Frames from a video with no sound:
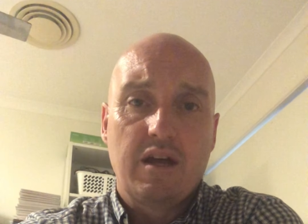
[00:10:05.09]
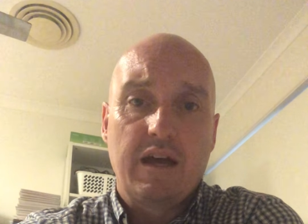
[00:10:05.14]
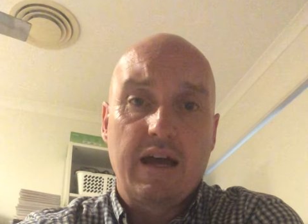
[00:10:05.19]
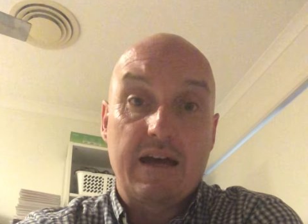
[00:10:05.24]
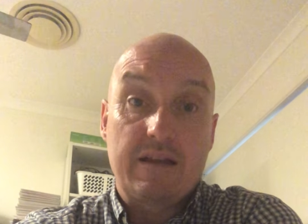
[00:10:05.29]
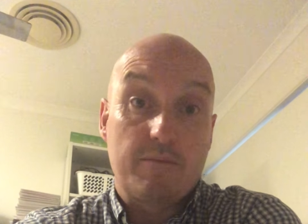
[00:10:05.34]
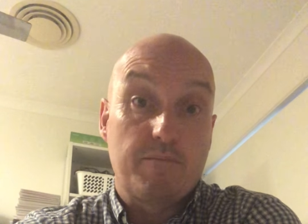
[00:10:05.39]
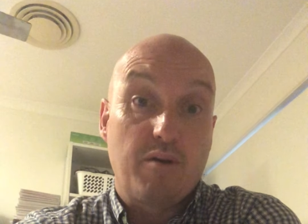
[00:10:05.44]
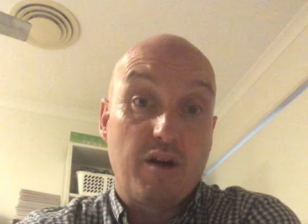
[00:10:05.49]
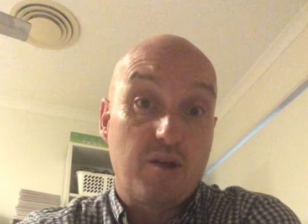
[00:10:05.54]

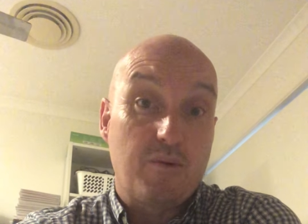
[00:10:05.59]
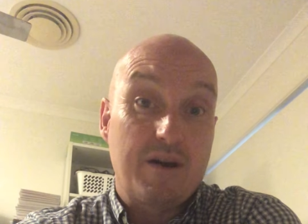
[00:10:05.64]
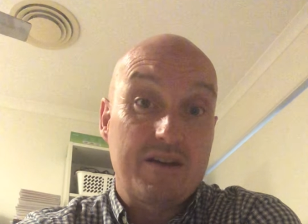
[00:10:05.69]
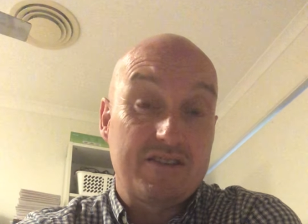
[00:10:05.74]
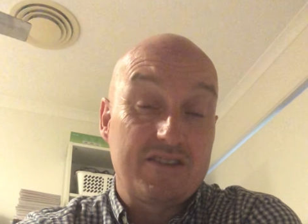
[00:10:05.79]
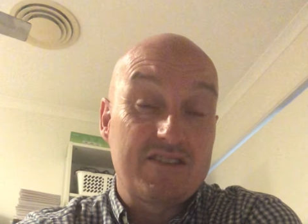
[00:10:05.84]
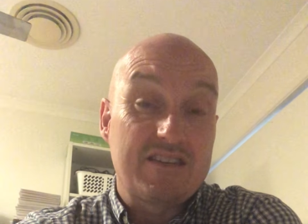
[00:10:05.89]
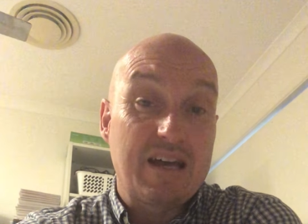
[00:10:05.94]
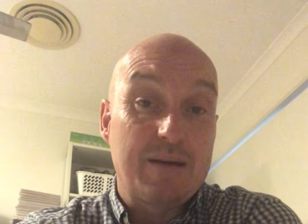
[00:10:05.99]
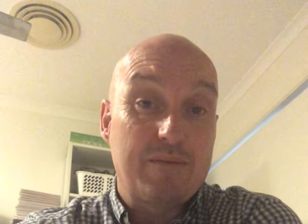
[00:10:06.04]
And by the way, it's
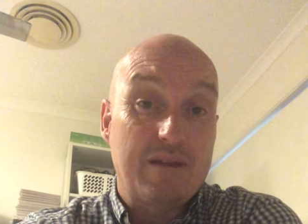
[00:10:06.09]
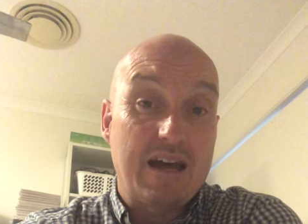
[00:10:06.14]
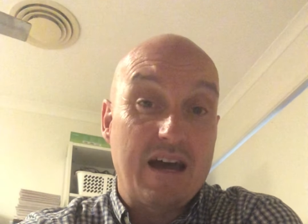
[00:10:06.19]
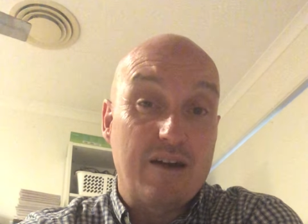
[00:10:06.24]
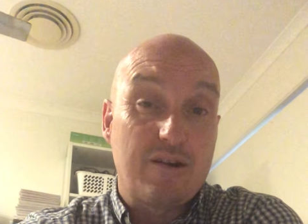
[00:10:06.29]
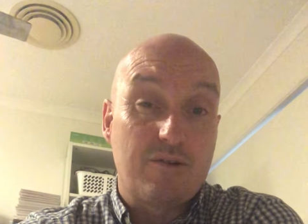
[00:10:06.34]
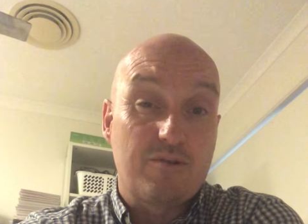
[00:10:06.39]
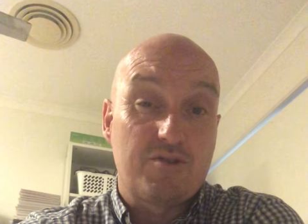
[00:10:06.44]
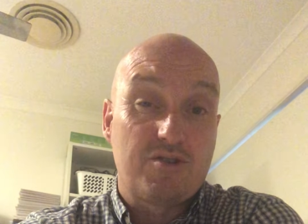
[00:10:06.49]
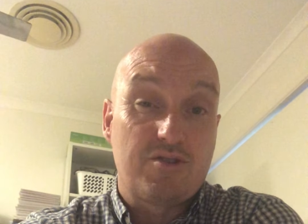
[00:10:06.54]
the same in
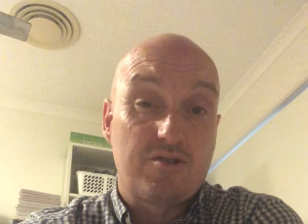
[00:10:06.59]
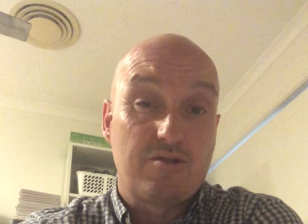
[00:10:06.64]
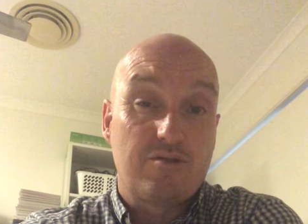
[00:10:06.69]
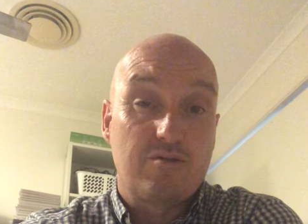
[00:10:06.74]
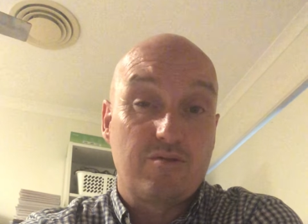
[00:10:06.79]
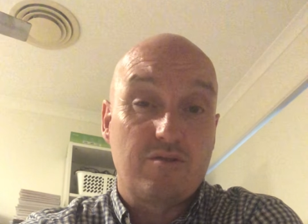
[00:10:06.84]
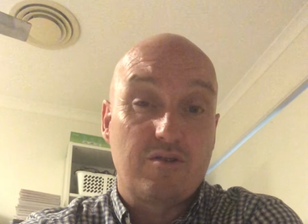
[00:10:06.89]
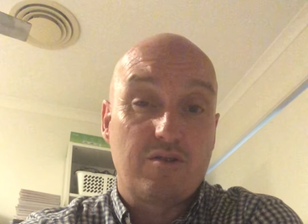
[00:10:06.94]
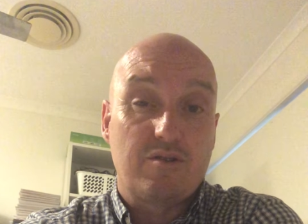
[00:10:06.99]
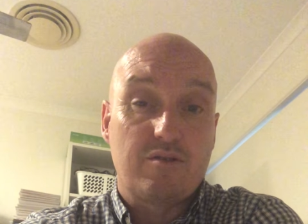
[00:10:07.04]
adults too.
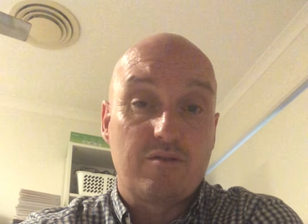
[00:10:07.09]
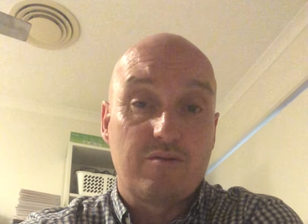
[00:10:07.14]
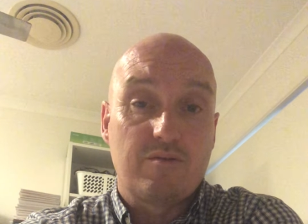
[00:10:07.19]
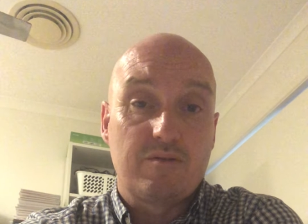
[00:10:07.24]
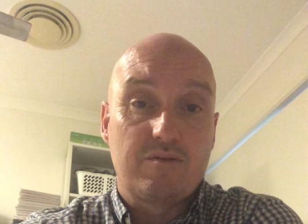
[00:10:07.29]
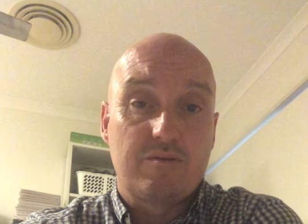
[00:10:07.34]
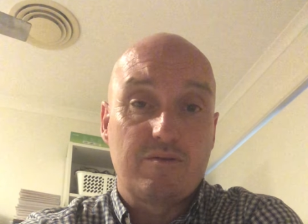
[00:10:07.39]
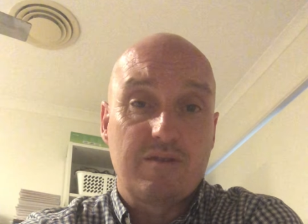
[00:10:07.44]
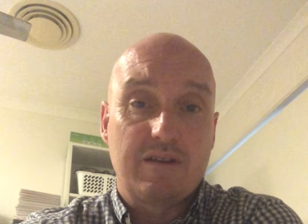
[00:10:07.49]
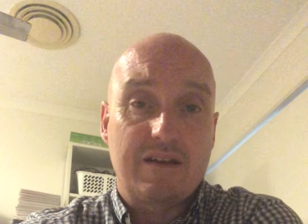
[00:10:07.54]

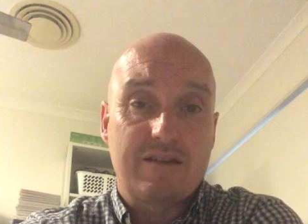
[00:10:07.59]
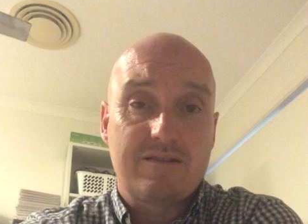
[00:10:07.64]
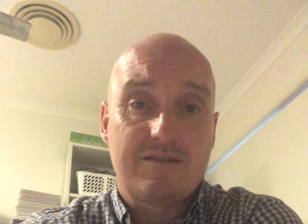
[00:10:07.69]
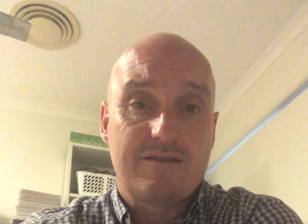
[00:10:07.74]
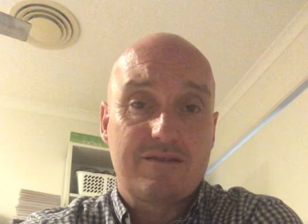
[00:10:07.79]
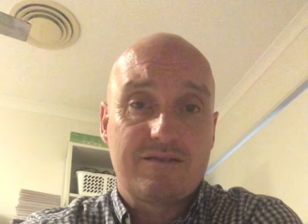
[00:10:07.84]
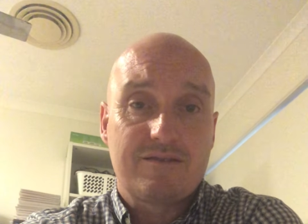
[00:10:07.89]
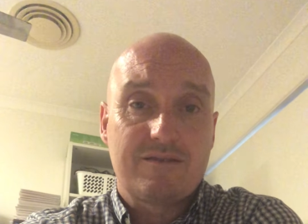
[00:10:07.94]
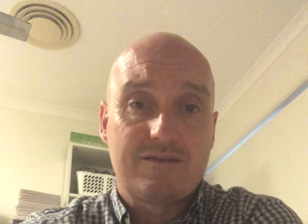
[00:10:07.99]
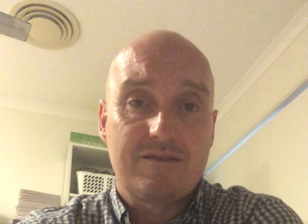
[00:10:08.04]

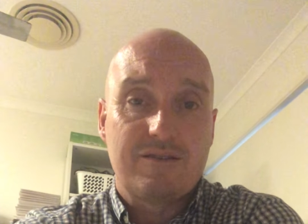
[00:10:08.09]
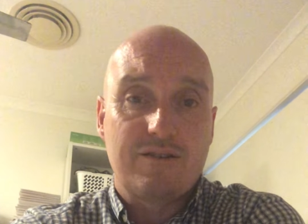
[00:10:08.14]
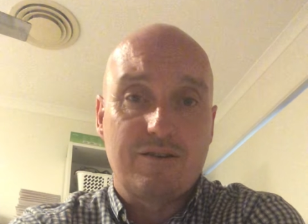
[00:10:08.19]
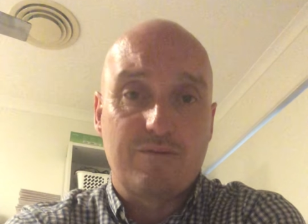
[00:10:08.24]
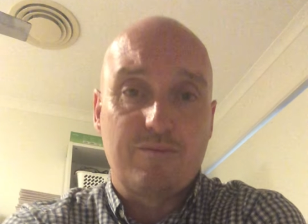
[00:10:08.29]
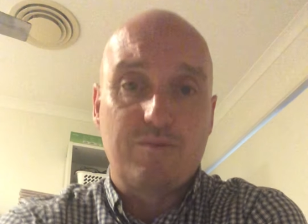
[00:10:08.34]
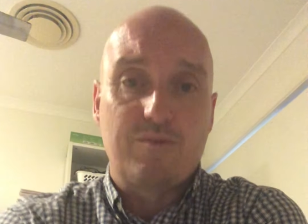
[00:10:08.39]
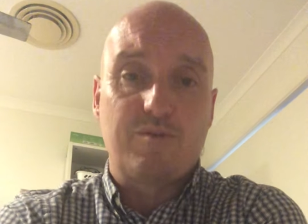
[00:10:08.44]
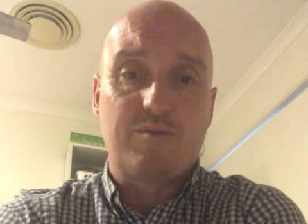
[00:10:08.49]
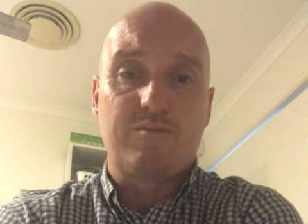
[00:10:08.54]
Yes,
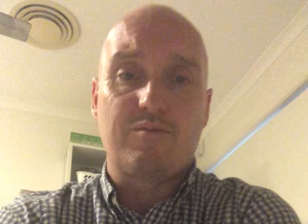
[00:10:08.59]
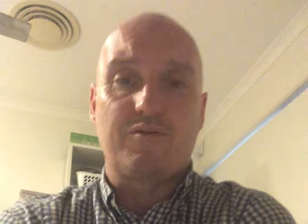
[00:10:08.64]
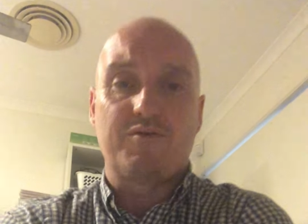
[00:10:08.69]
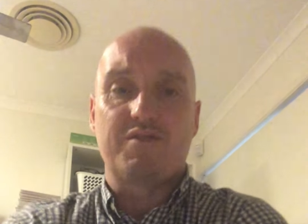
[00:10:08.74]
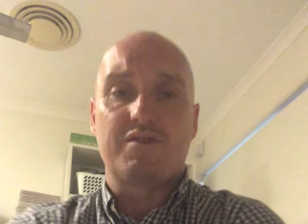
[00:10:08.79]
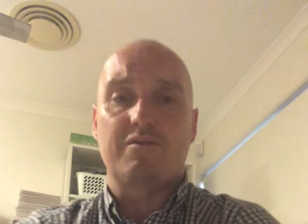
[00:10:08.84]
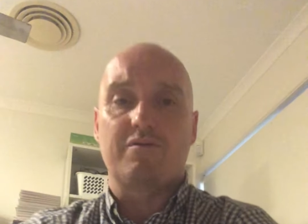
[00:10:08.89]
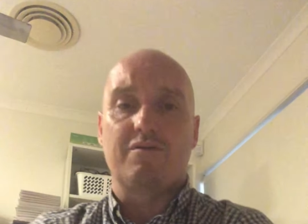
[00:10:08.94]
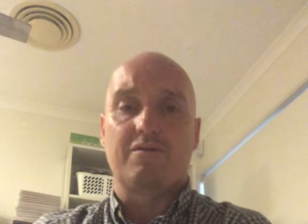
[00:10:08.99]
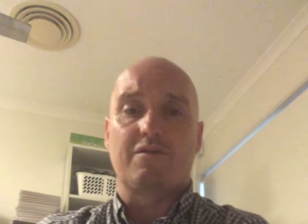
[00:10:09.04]

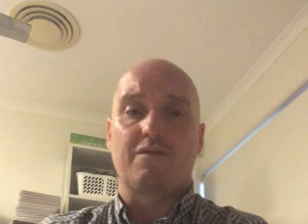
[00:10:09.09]
obviously,